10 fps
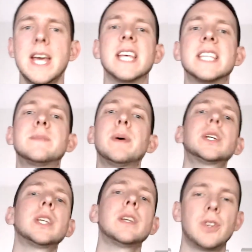
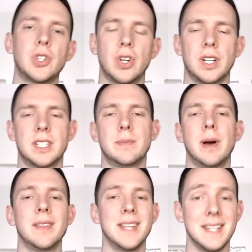especially if you're stressing
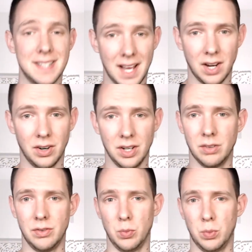about the entire
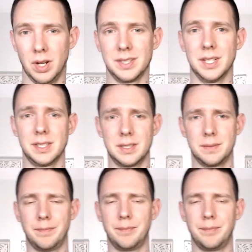interview process.